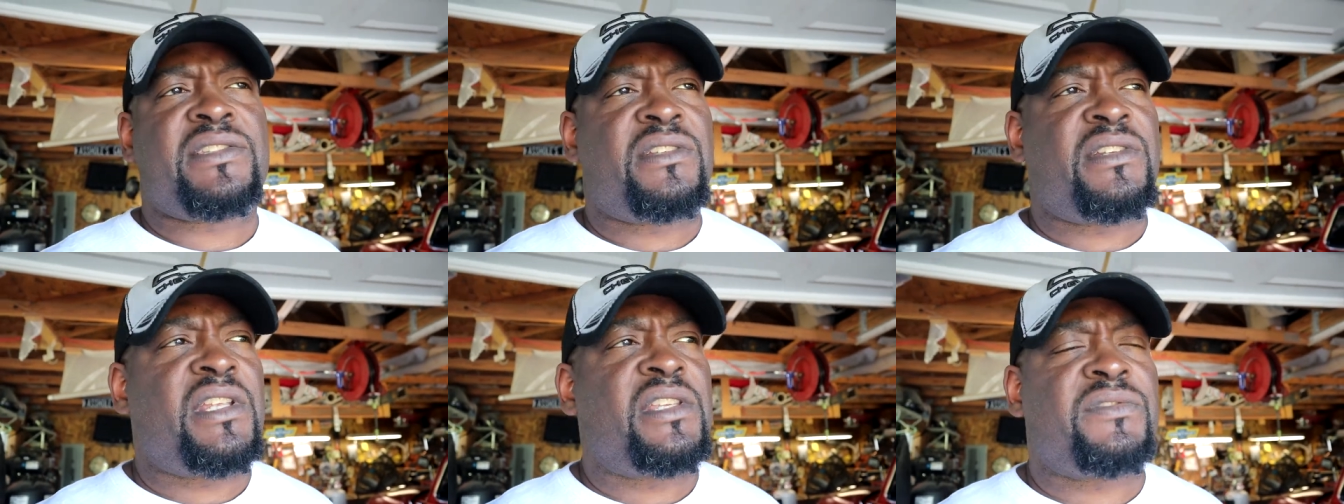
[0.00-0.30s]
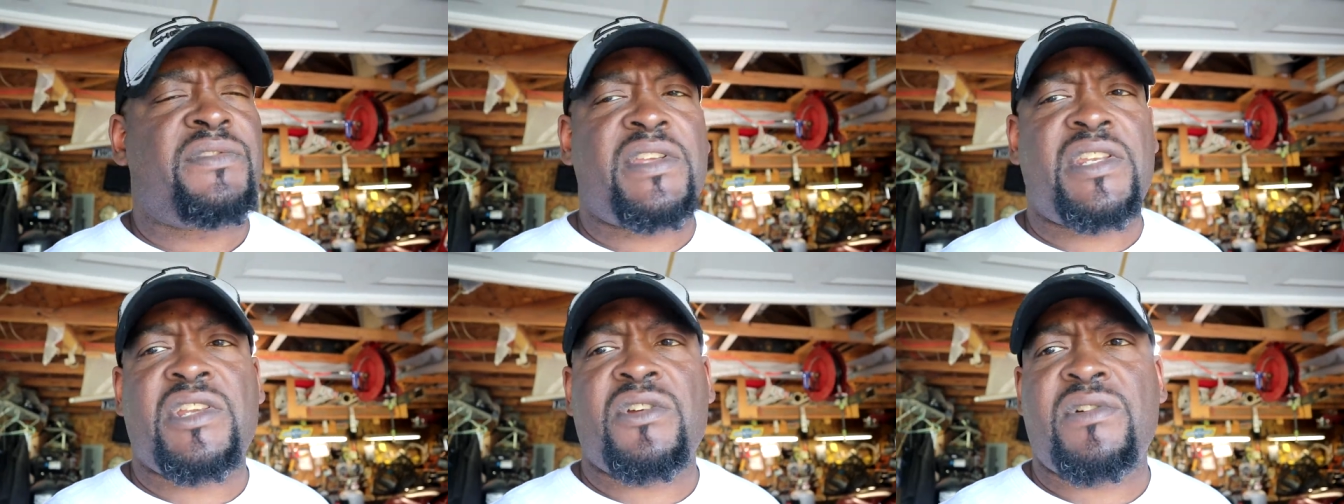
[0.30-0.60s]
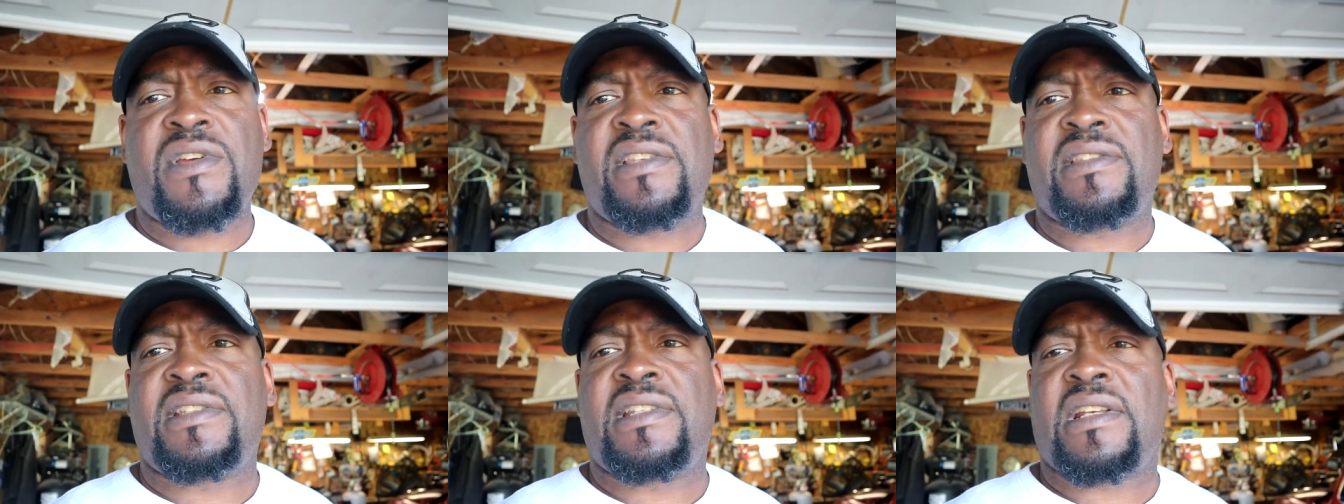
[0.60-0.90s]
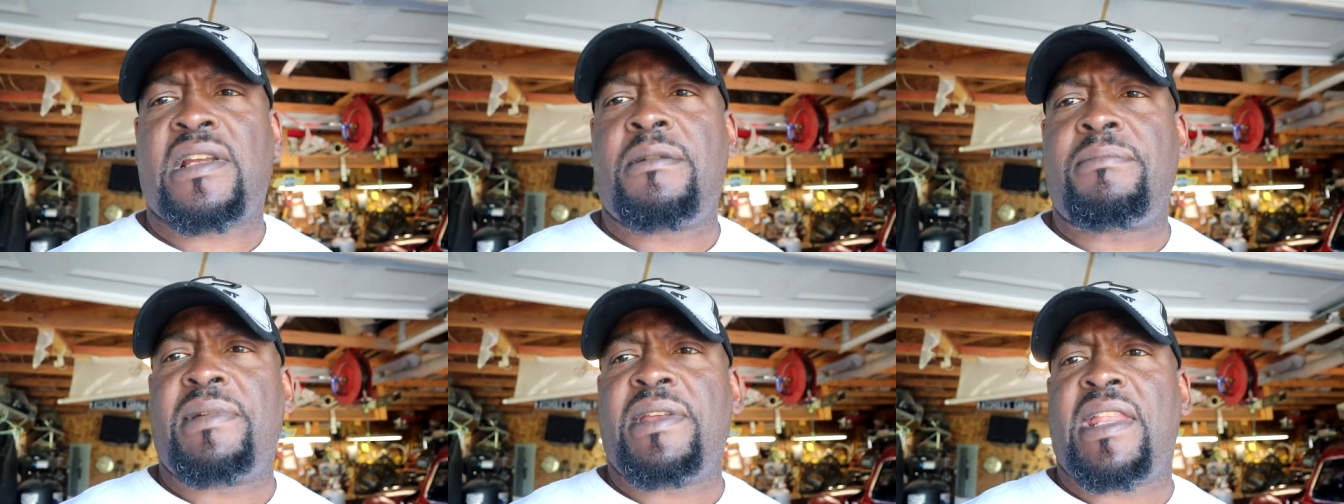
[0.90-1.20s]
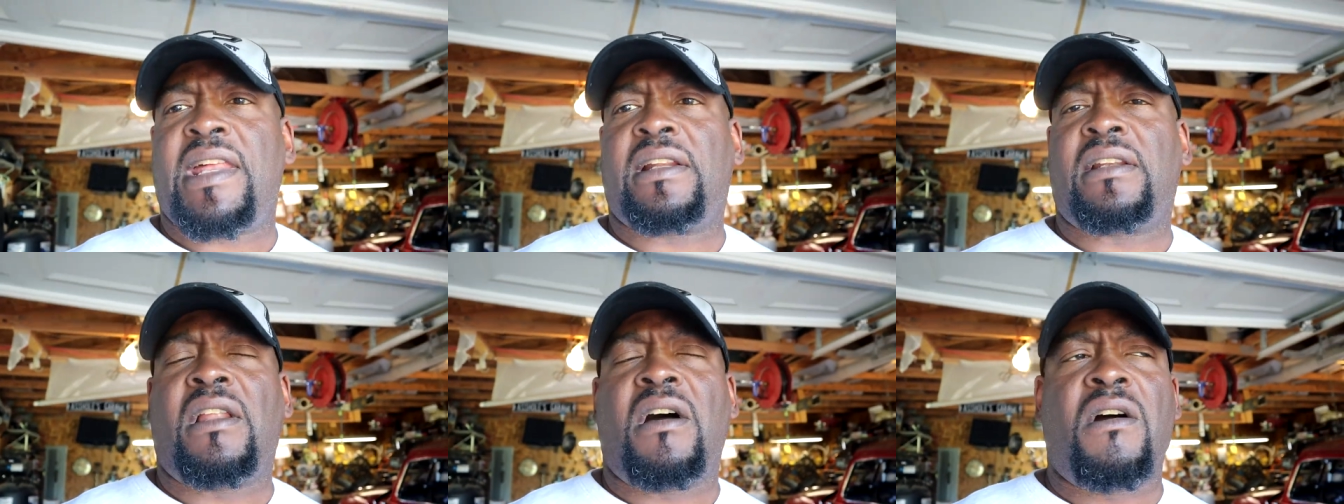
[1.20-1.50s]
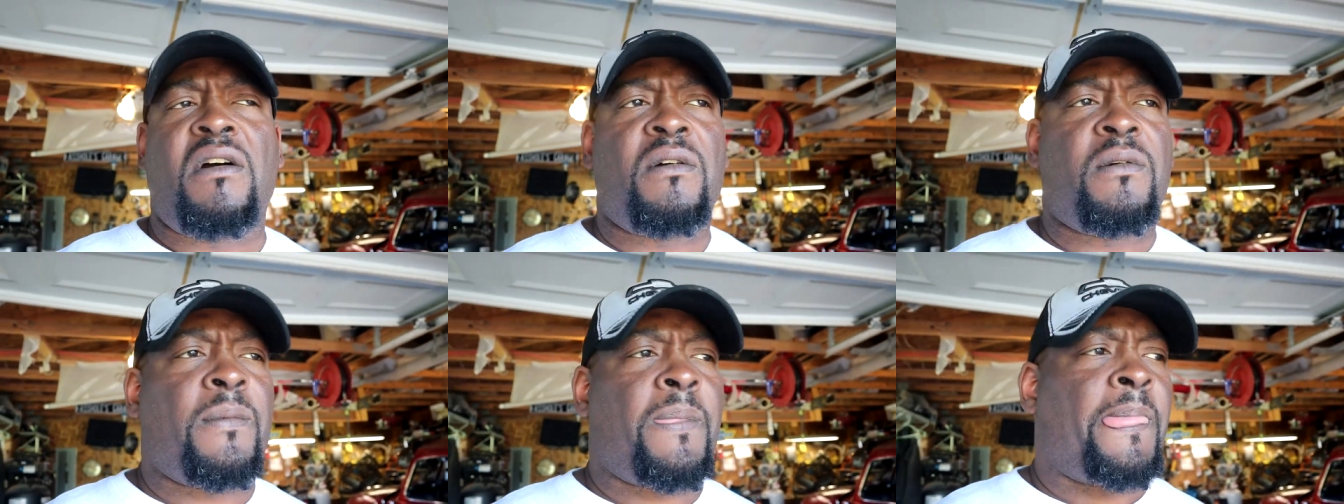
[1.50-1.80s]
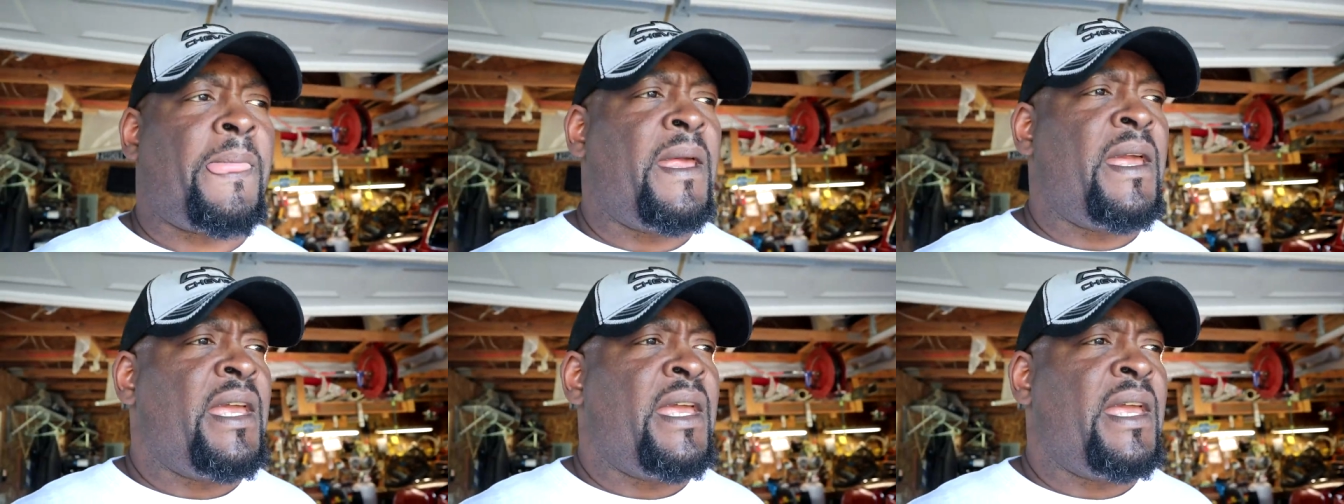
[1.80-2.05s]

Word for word: So this video isn't going to be that long.